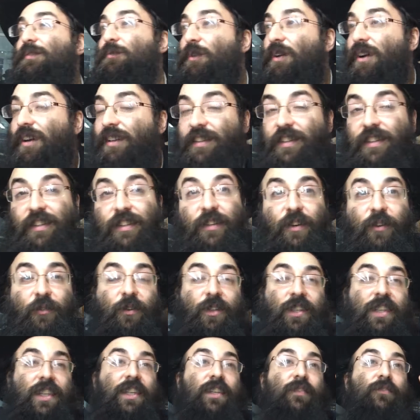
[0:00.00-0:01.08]
one,
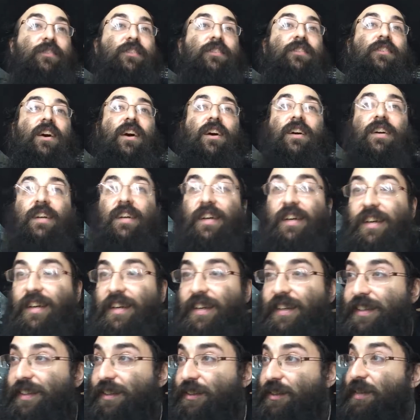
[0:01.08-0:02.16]
when you give
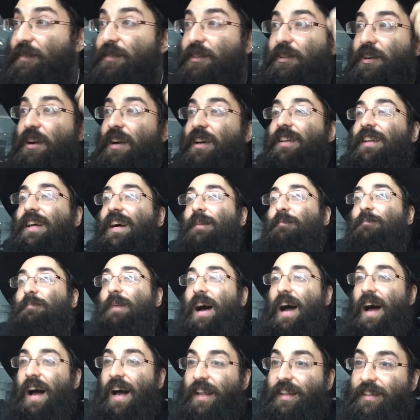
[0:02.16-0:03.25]
tzedakah, even Krel
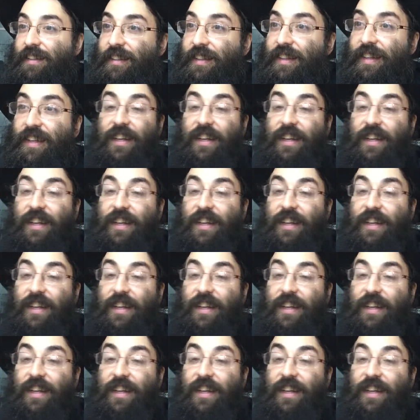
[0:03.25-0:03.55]
Chabad,